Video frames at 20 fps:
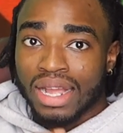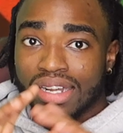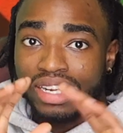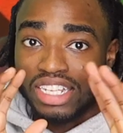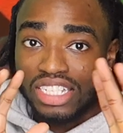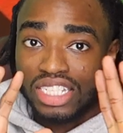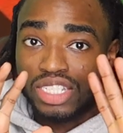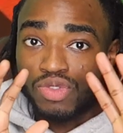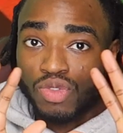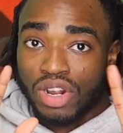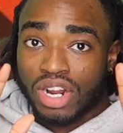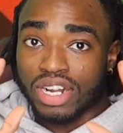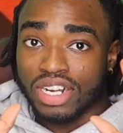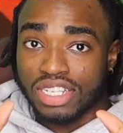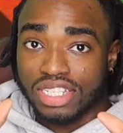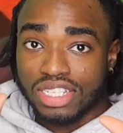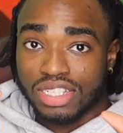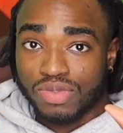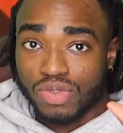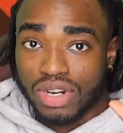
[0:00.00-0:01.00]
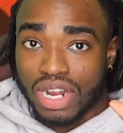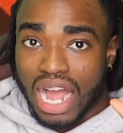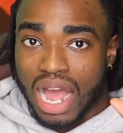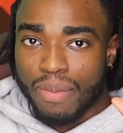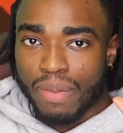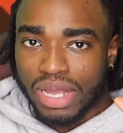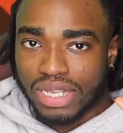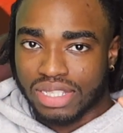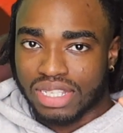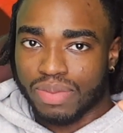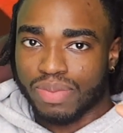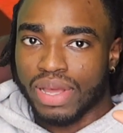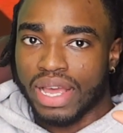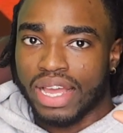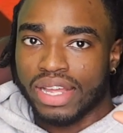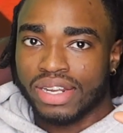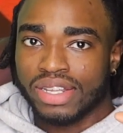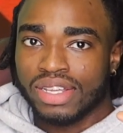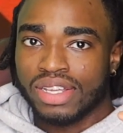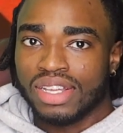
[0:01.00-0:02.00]
This is where I messed up
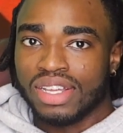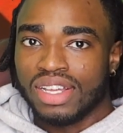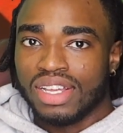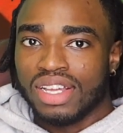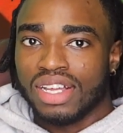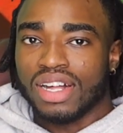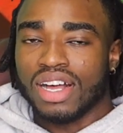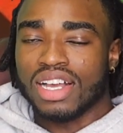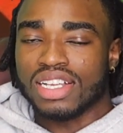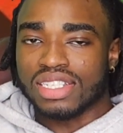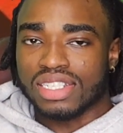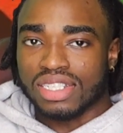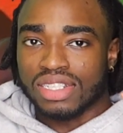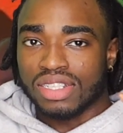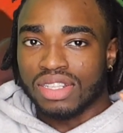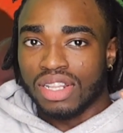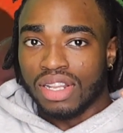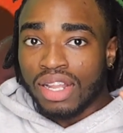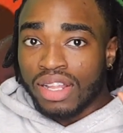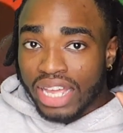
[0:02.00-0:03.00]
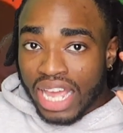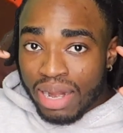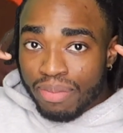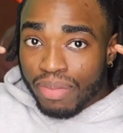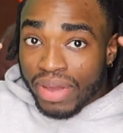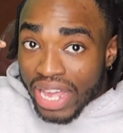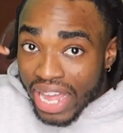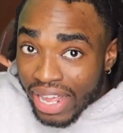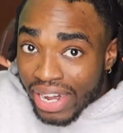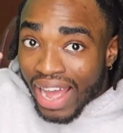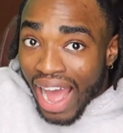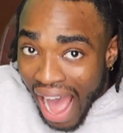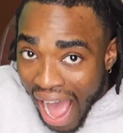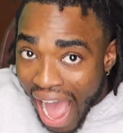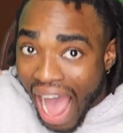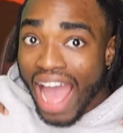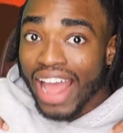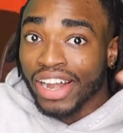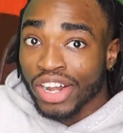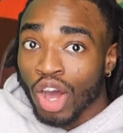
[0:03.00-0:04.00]
at. Cause in
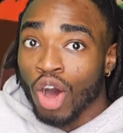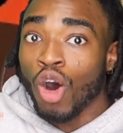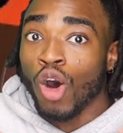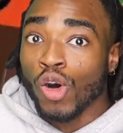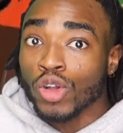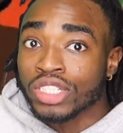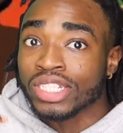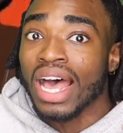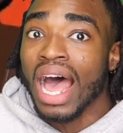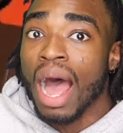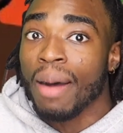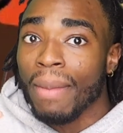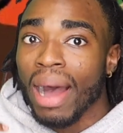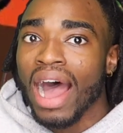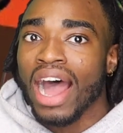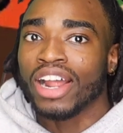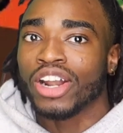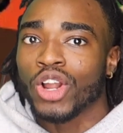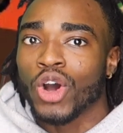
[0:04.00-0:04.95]
the whole time I